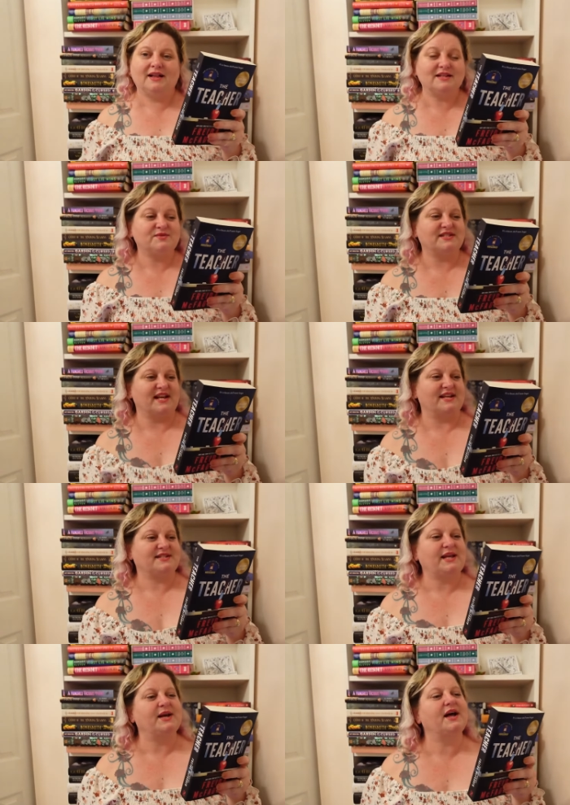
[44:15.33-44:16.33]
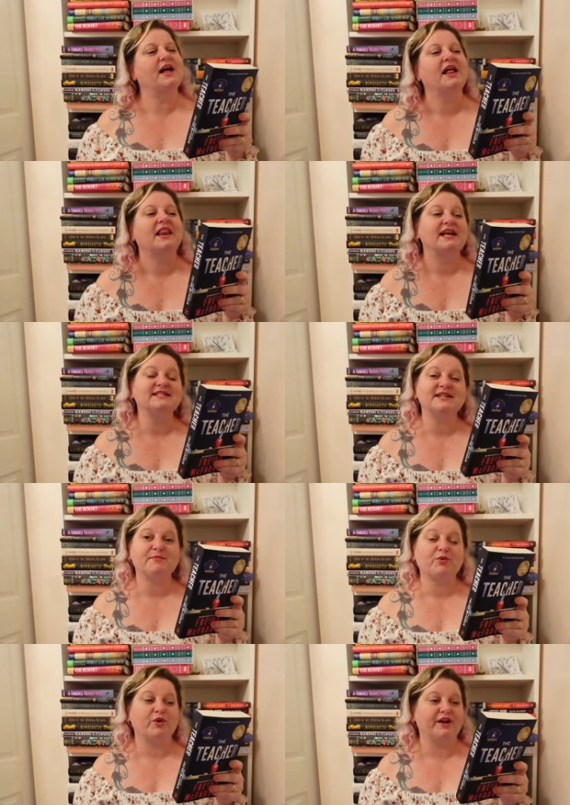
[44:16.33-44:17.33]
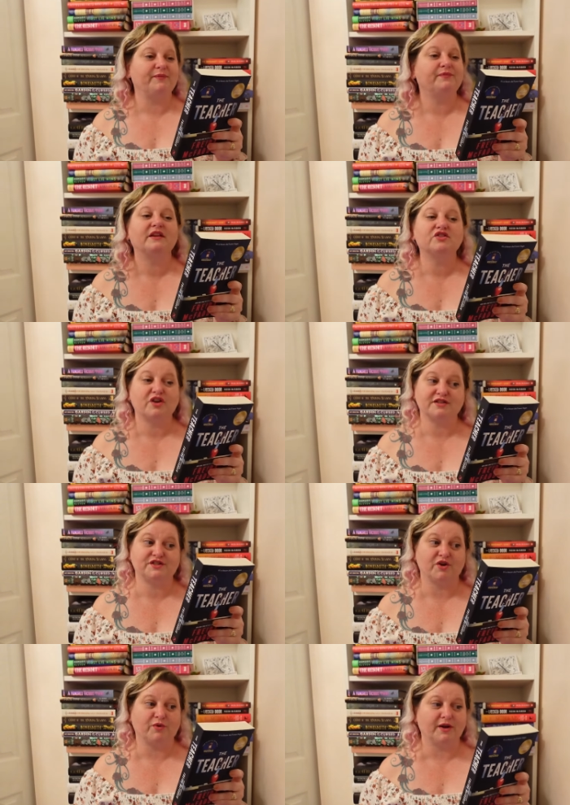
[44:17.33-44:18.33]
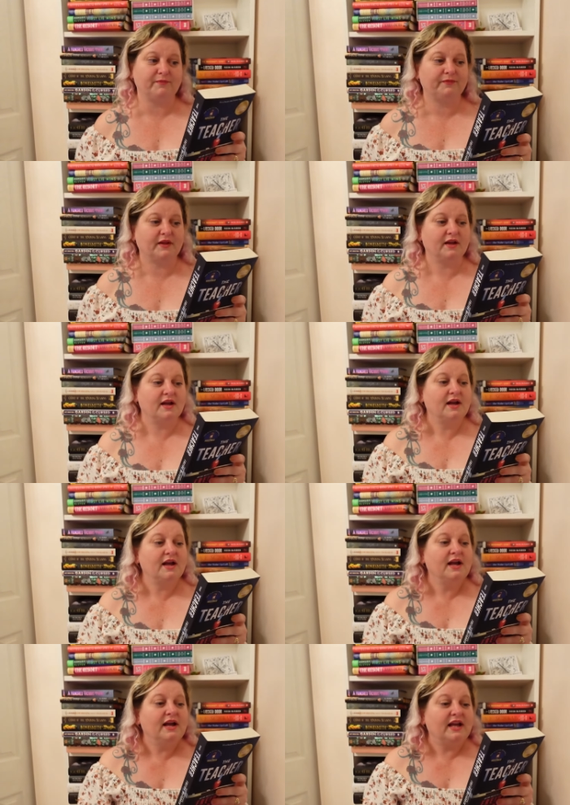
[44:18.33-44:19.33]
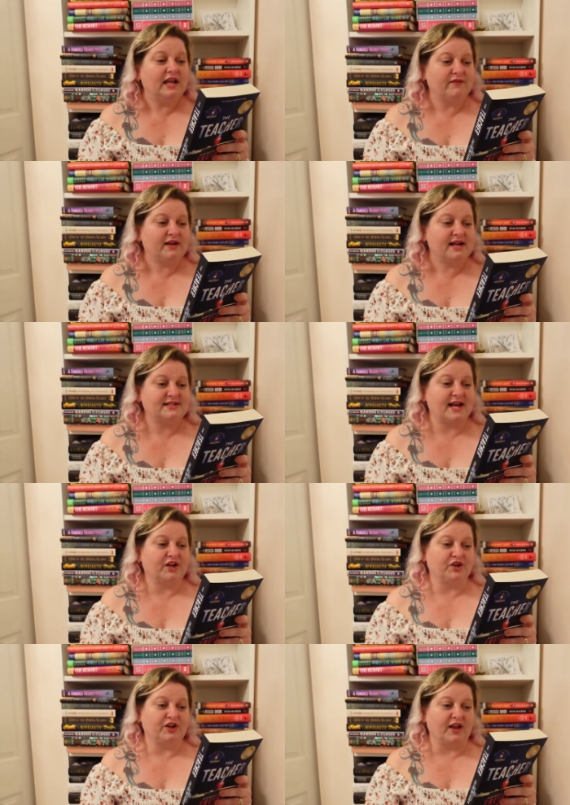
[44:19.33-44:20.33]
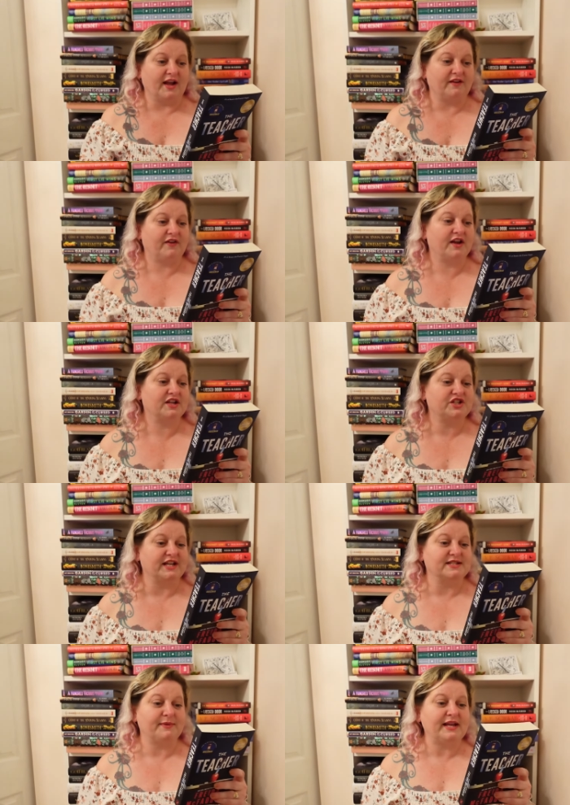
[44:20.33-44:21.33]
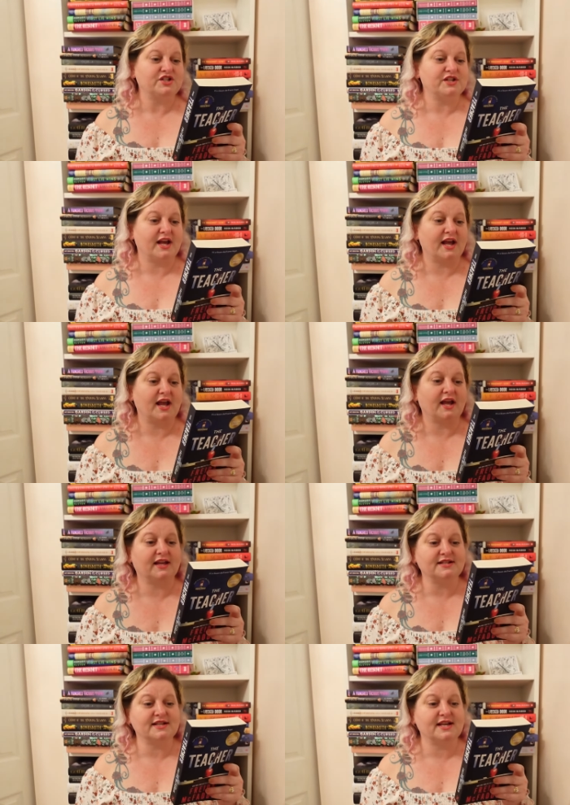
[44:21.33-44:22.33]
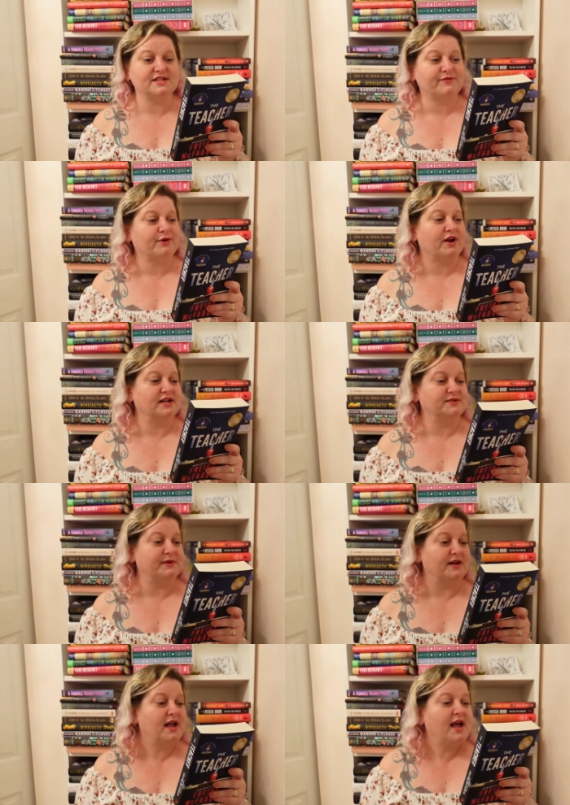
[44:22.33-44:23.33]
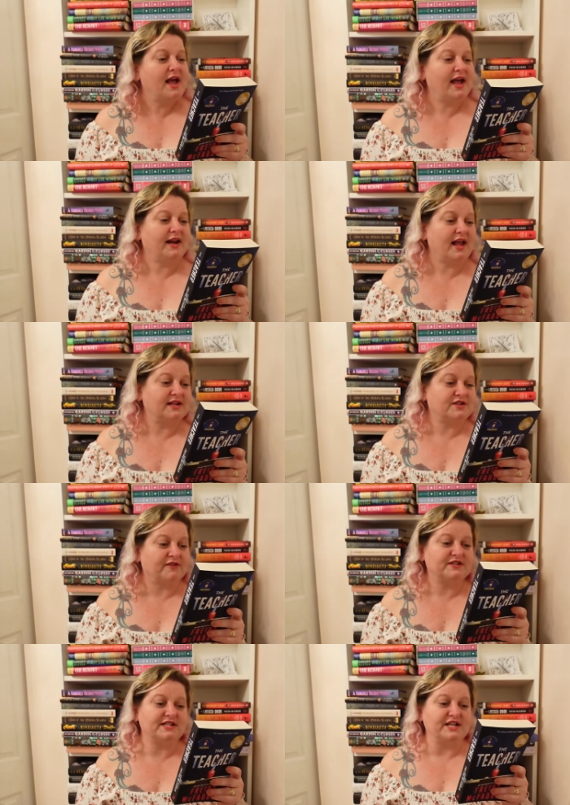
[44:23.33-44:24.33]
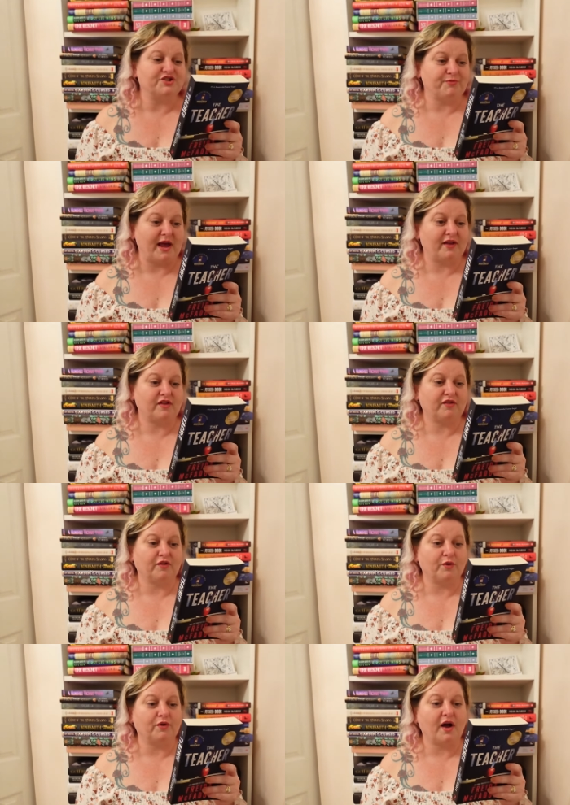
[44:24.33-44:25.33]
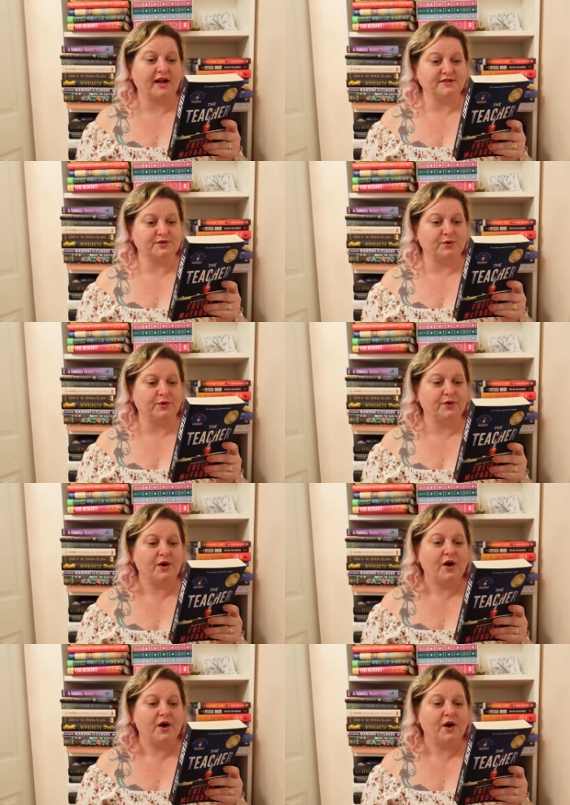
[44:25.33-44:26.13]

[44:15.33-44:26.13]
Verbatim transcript: This one says, Lesson number one, trust no one. Eva has had a good life. She gets up each day, gets a kiss from her husband, and heads off to teach math at the local high school.